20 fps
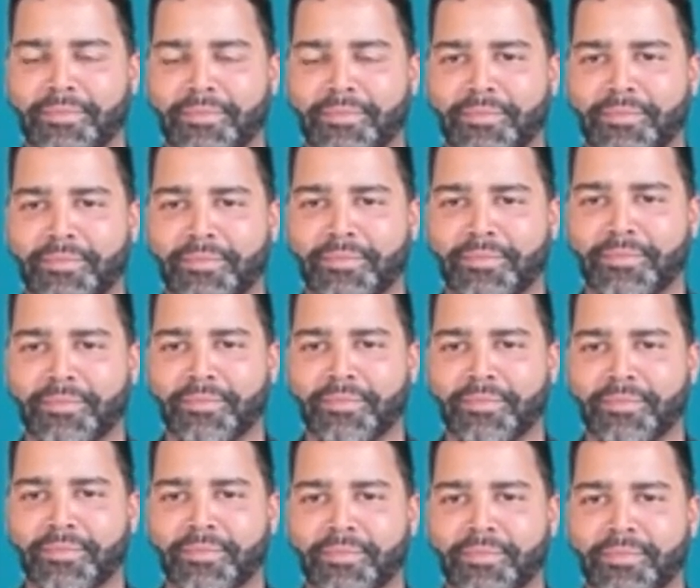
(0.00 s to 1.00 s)

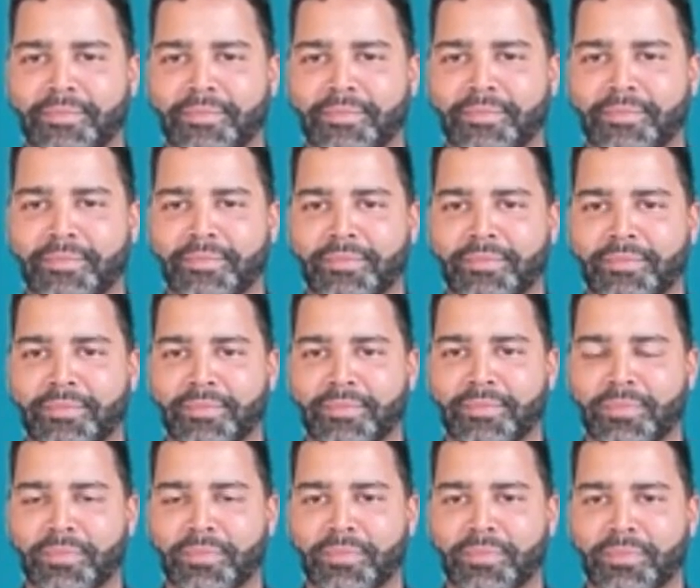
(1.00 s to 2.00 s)

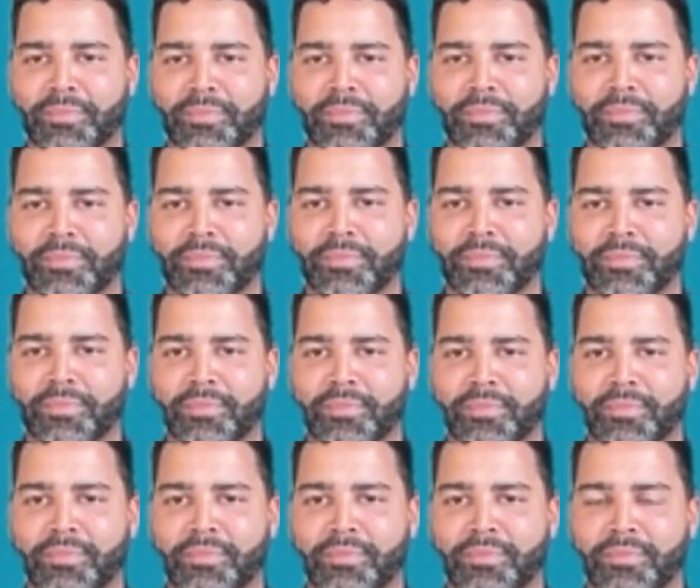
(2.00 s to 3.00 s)

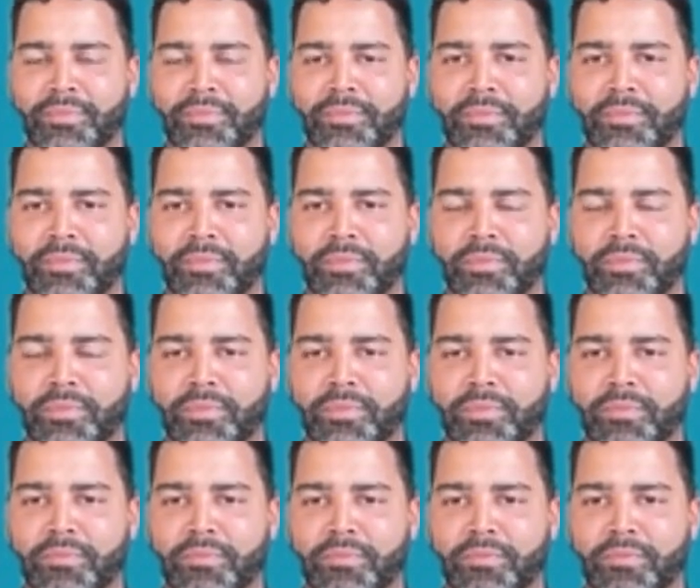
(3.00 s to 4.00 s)

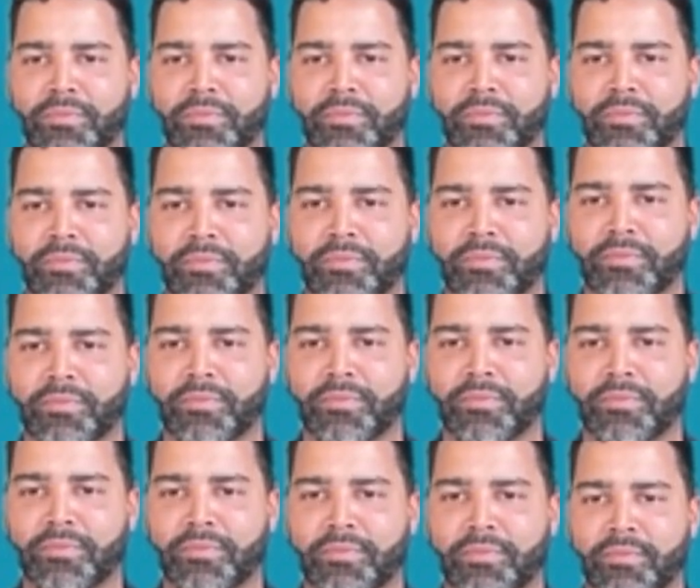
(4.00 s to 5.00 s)

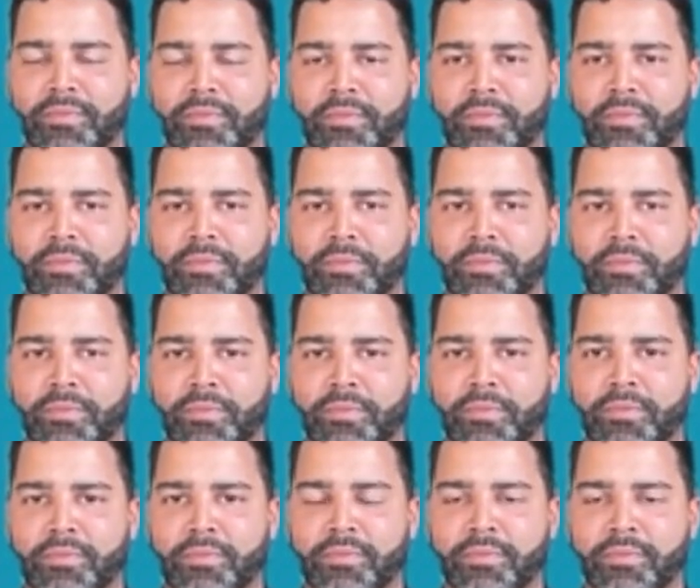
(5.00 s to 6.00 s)

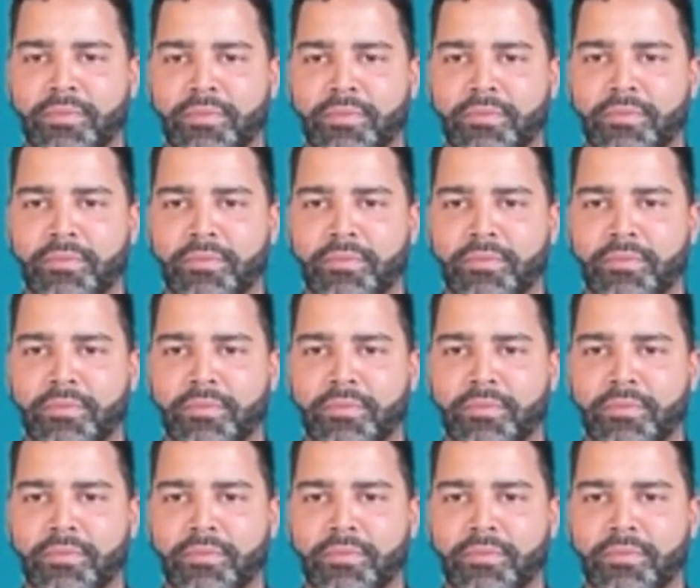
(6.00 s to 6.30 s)
No words are spoken by the person on screen.